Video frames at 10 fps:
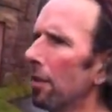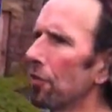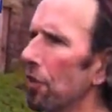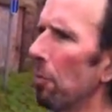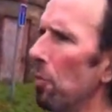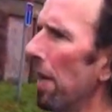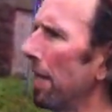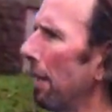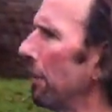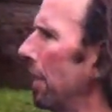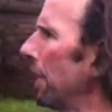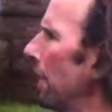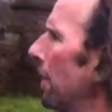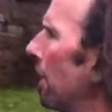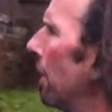somewhere down
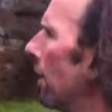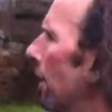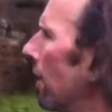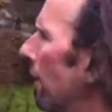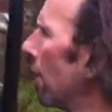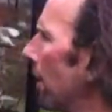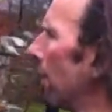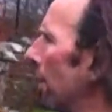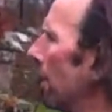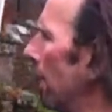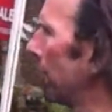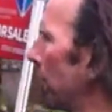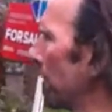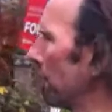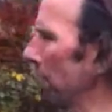here. I
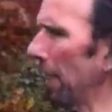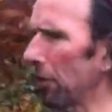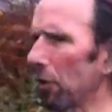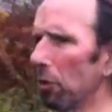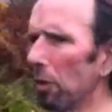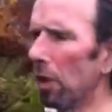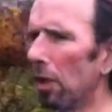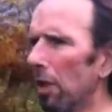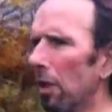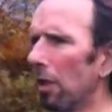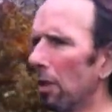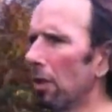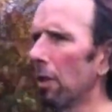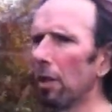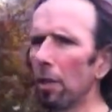don't know if it's the actual
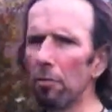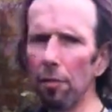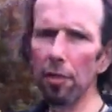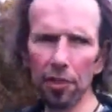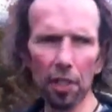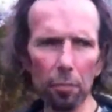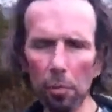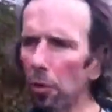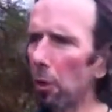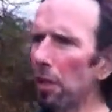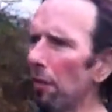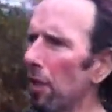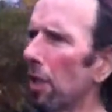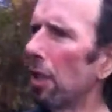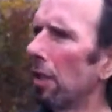river itself, but we'll go and have
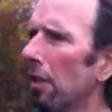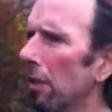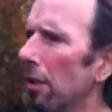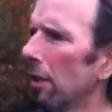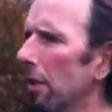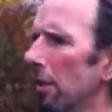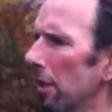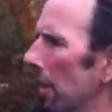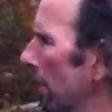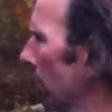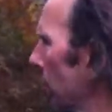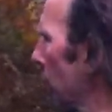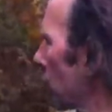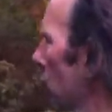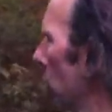a little
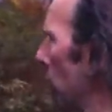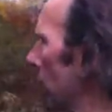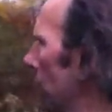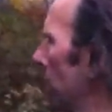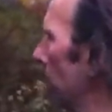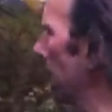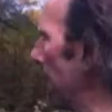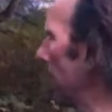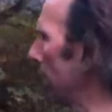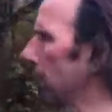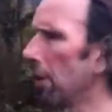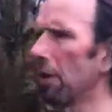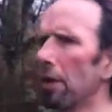stroll, see what it is.